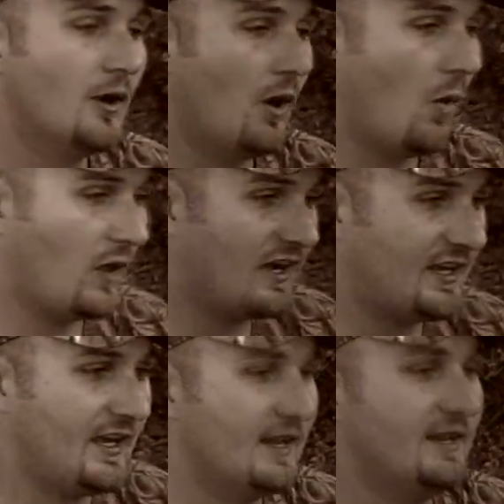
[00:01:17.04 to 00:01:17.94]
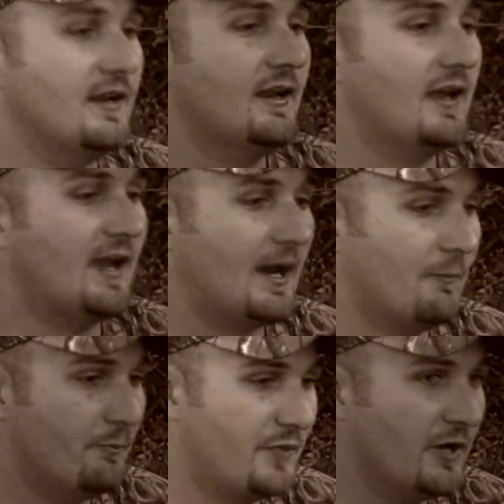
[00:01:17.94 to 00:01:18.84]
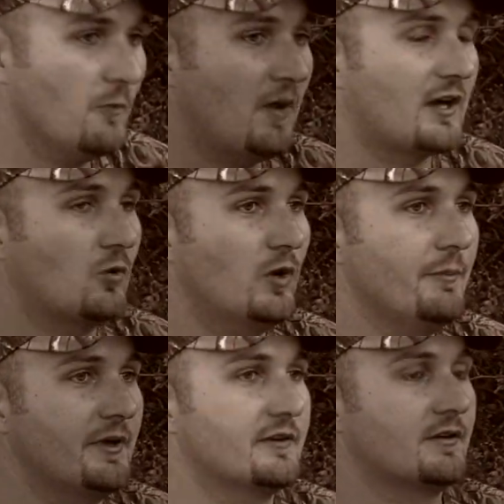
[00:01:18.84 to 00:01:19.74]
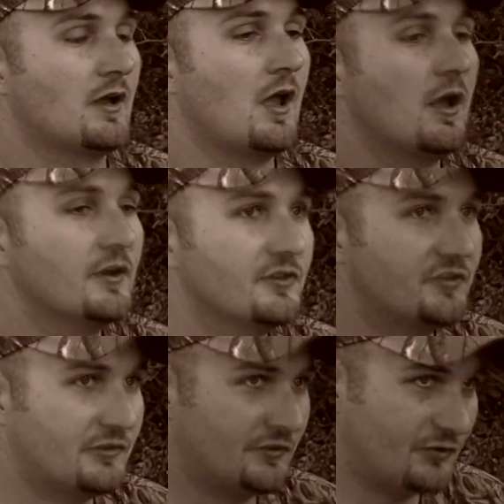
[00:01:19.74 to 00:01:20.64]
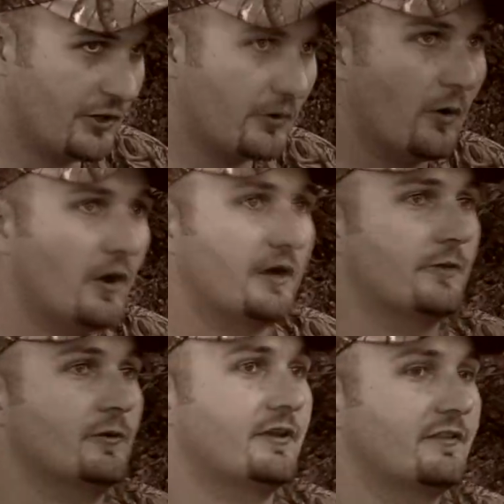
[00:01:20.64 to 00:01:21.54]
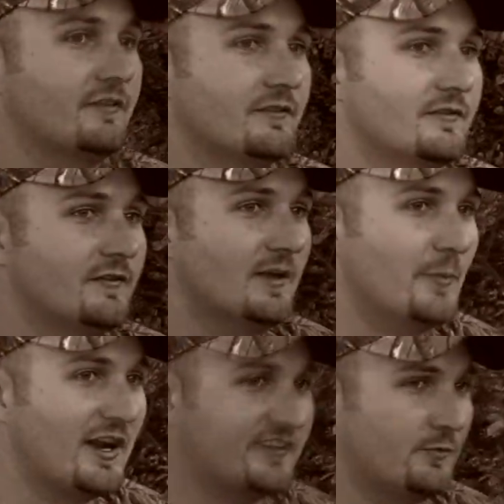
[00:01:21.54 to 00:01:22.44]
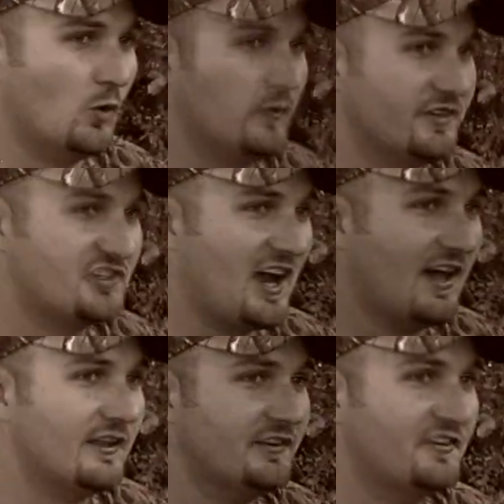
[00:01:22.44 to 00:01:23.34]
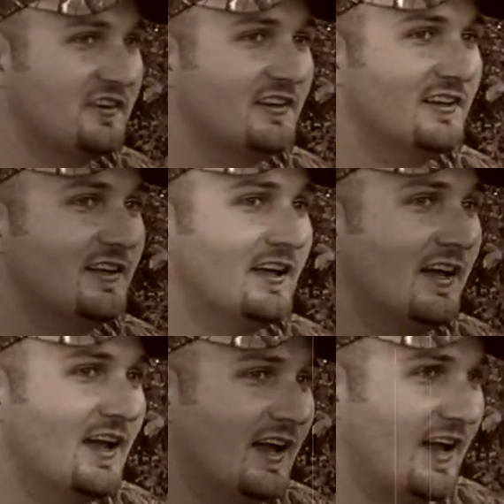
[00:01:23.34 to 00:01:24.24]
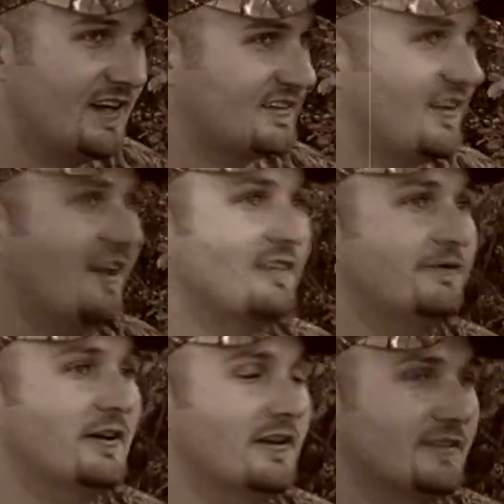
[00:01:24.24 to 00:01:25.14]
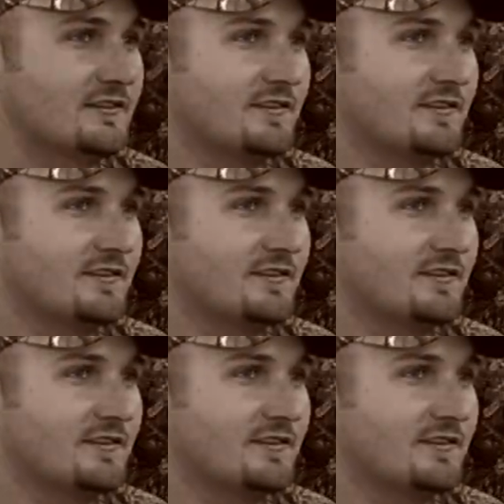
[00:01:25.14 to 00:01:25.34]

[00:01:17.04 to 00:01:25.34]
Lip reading: Well, I get it and I build my equipment to go hunting with. It makes it more of a challenge and it's a lot of fun.